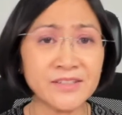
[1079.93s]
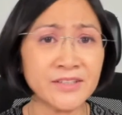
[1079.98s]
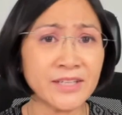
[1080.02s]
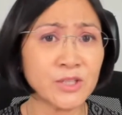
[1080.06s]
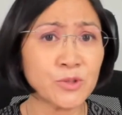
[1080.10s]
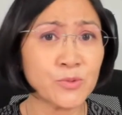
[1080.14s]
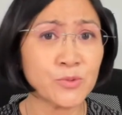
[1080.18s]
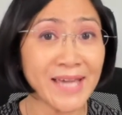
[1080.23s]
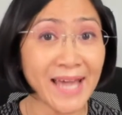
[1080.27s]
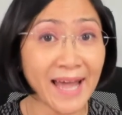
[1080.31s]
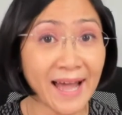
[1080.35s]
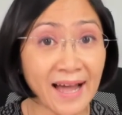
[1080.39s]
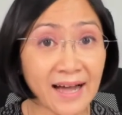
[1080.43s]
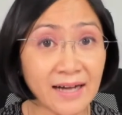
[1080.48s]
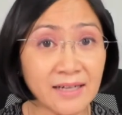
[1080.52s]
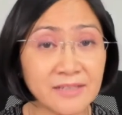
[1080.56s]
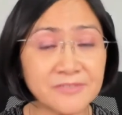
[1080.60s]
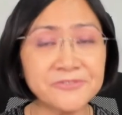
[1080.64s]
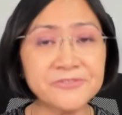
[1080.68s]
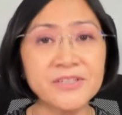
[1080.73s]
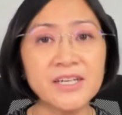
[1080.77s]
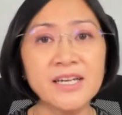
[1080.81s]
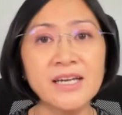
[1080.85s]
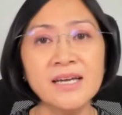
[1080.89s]
that we
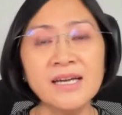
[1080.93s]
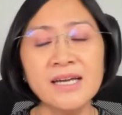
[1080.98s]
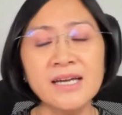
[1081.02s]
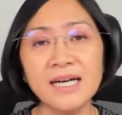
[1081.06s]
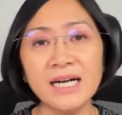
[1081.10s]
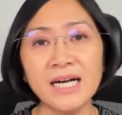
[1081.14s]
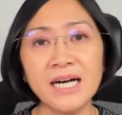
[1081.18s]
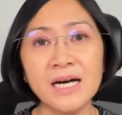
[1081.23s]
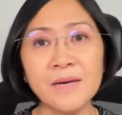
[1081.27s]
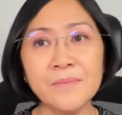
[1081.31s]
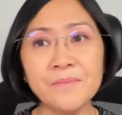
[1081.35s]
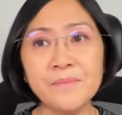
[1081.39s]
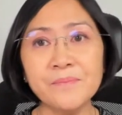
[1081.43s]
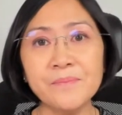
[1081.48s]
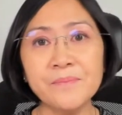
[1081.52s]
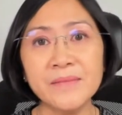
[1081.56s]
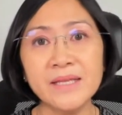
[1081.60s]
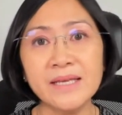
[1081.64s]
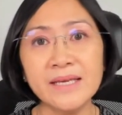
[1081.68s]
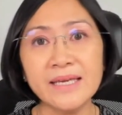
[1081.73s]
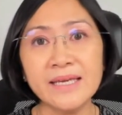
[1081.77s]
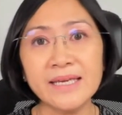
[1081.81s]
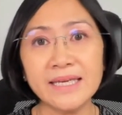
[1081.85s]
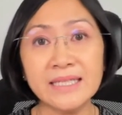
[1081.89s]
have
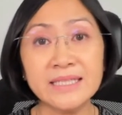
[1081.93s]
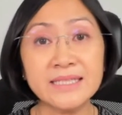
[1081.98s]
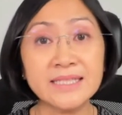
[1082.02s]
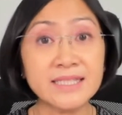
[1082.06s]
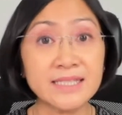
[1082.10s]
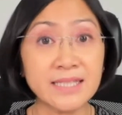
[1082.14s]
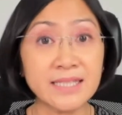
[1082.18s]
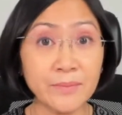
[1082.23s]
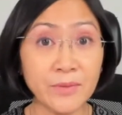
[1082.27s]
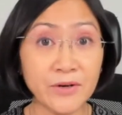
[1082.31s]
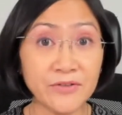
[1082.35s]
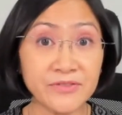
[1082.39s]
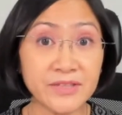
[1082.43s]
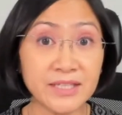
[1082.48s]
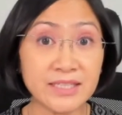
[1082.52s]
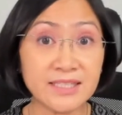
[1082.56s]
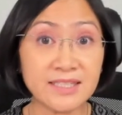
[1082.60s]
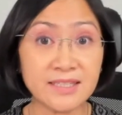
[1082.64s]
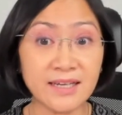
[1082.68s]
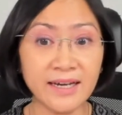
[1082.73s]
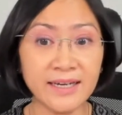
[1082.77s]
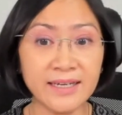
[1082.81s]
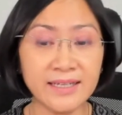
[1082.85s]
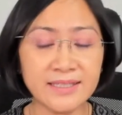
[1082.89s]
um, in some of the
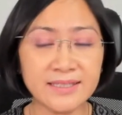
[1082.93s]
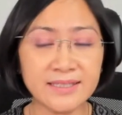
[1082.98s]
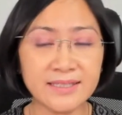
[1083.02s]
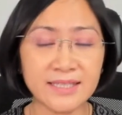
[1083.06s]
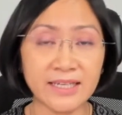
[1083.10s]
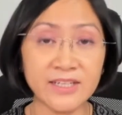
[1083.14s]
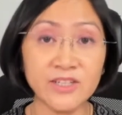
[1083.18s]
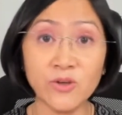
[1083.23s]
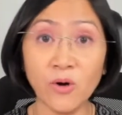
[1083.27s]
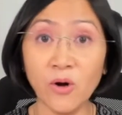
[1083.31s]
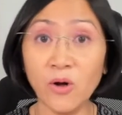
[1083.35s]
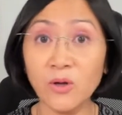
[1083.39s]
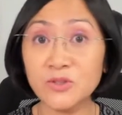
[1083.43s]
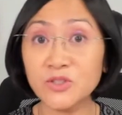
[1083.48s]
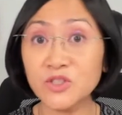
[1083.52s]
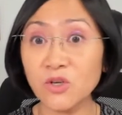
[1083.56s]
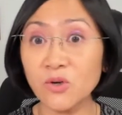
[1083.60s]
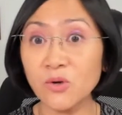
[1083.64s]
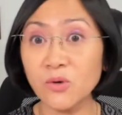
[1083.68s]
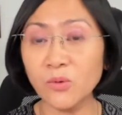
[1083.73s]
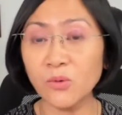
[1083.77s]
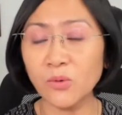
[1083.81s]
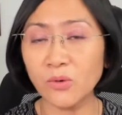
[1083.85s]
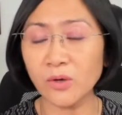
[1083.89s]
sites, and you
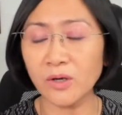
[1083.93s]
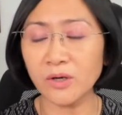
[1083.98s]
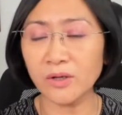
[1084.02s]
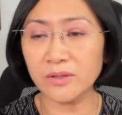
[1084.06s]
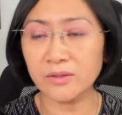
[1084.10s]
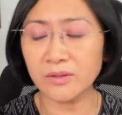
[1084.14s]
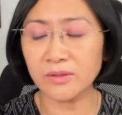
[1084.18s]
also on